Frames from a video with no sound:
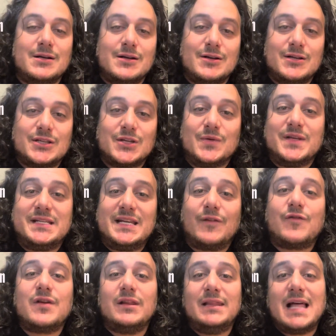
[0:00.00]
So the
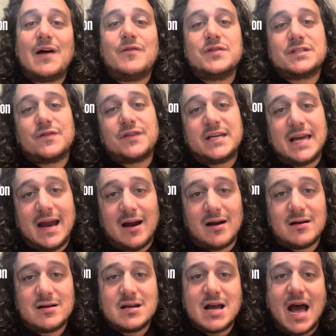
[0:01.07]
different levels of care,
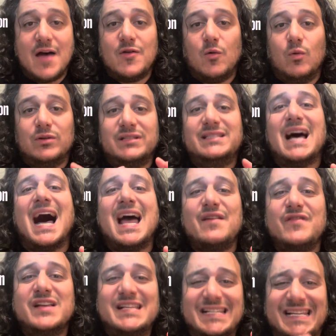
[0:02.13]
and then we'll dive
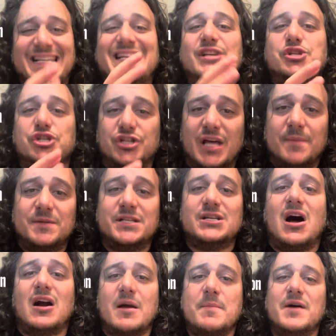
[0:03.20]
into each of them to
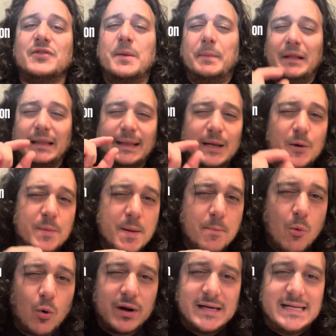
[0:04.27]
talk about them a little bit
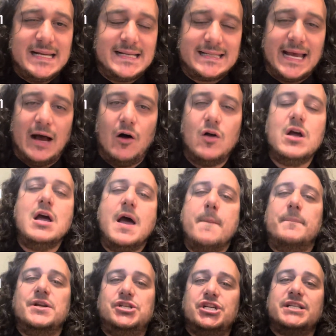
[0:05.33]
more in detail.
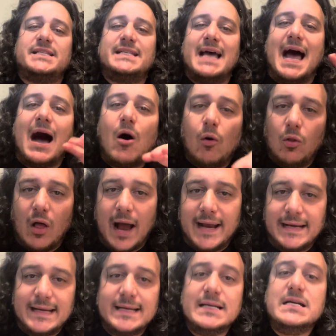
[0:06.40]
But just to outline
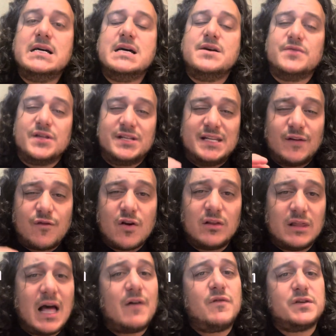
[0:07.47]
it, the different
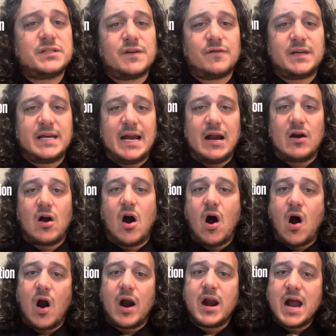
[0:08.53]
levels of care
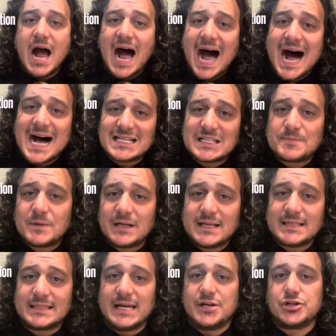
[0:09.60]
are
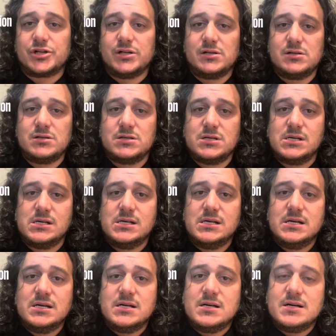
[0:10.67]
hospitalization,
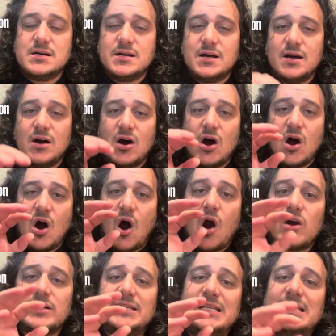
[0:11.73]

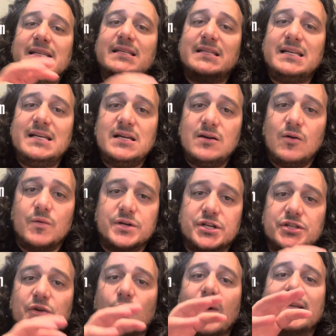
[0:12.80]
RTC, which is
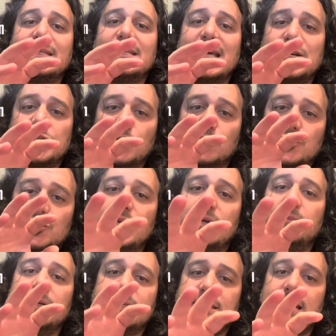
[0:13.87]
a residential
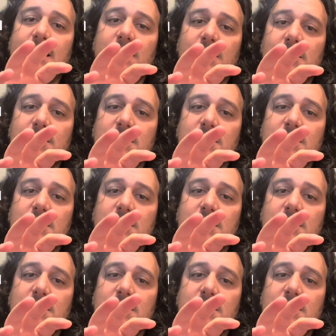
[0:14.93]
treatment center.